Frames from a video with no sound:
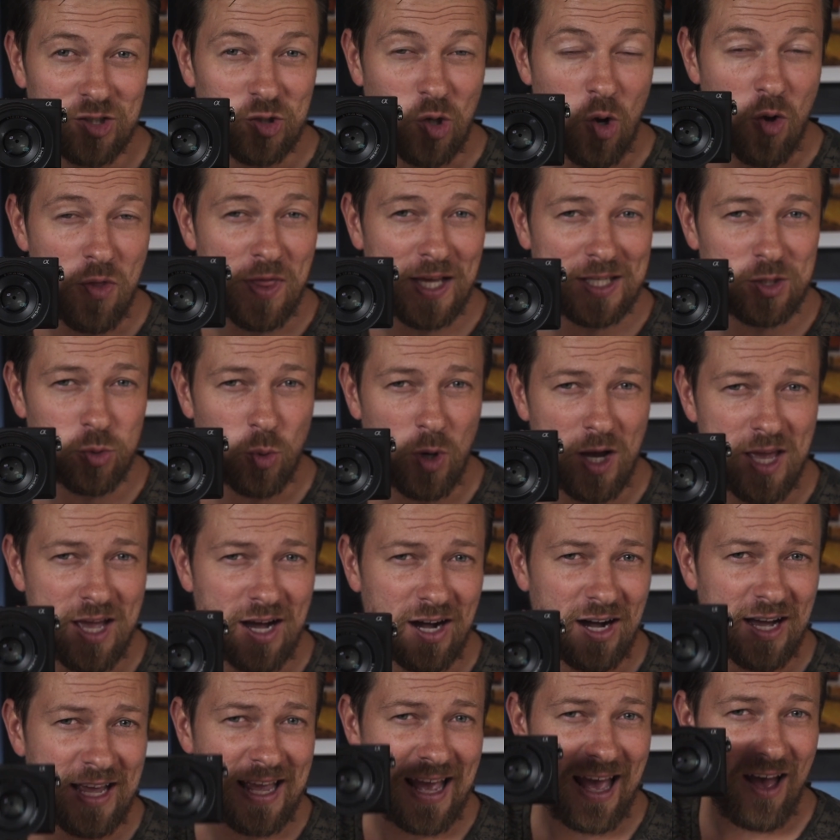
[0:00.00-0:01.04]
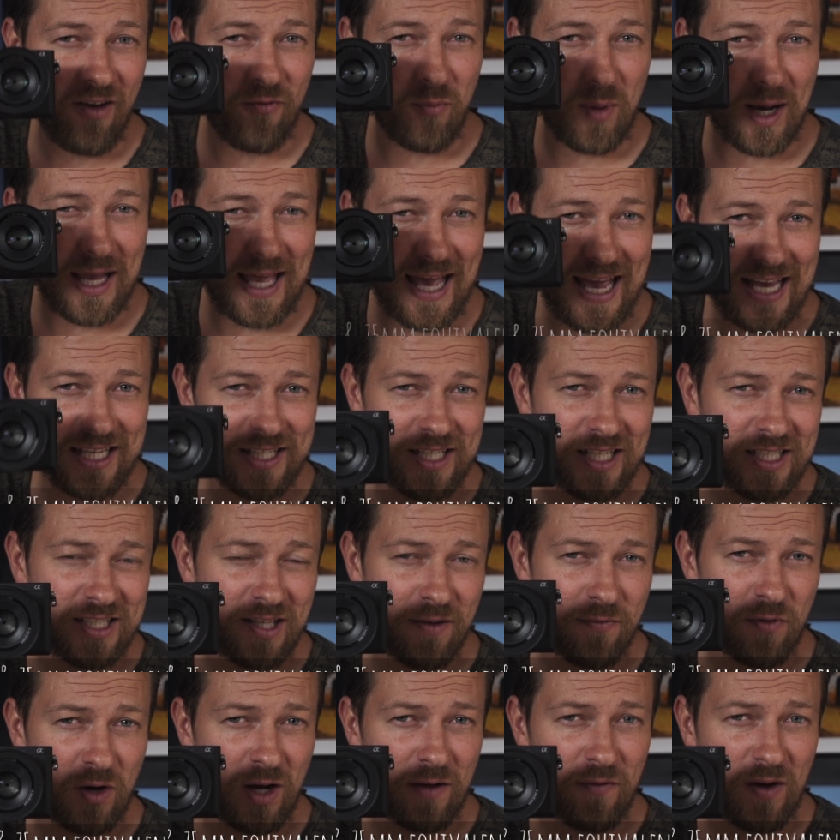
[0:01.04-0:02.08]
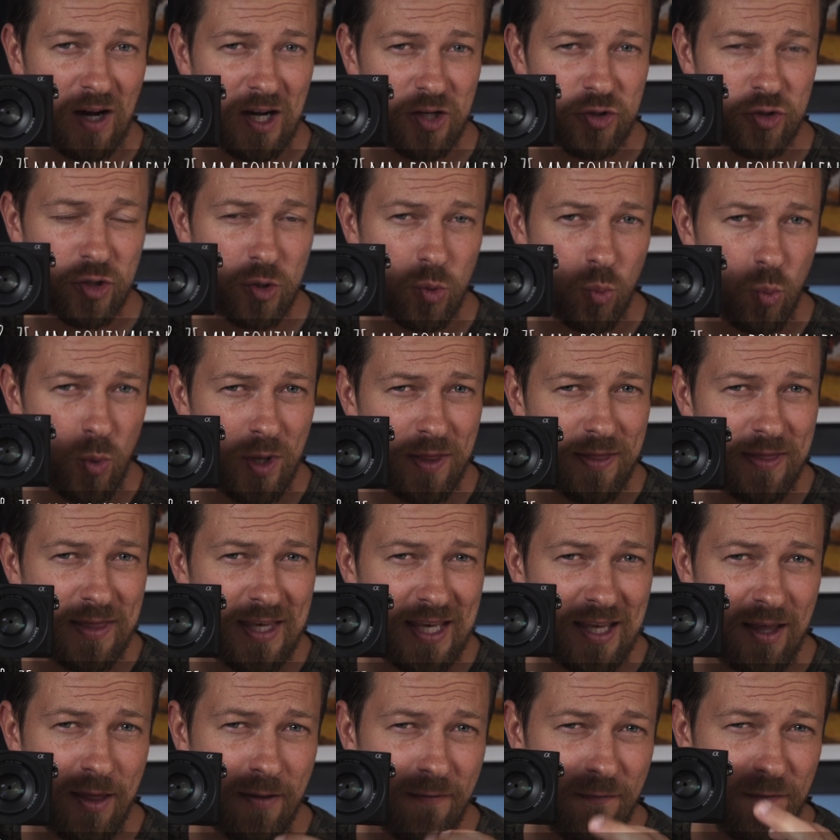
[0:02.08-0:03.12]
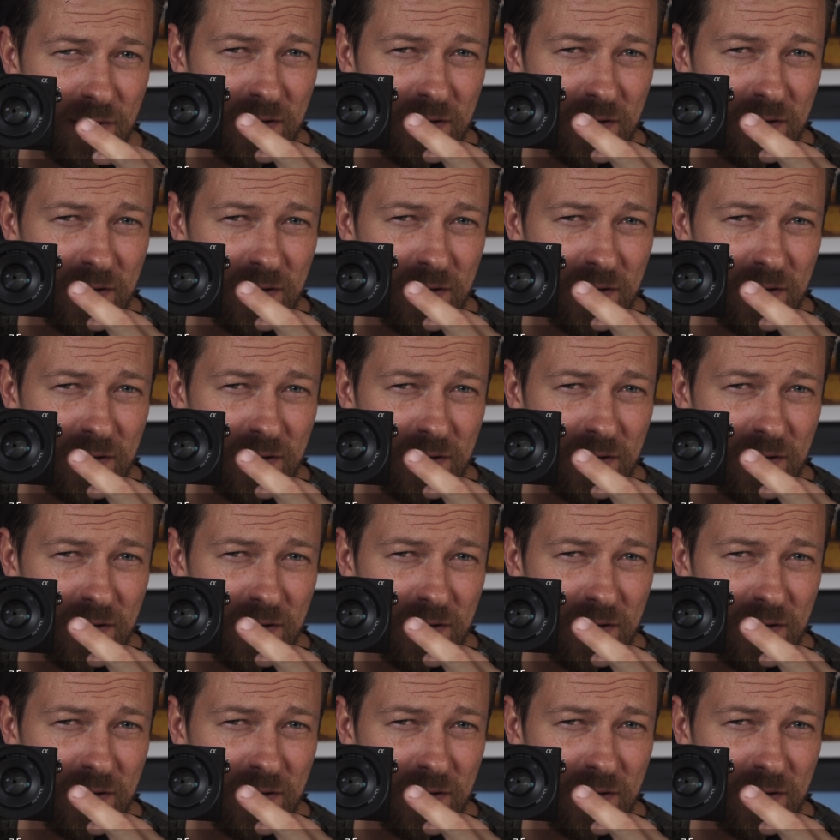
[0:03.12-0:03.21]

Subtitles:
So that's why I have my a6500 with the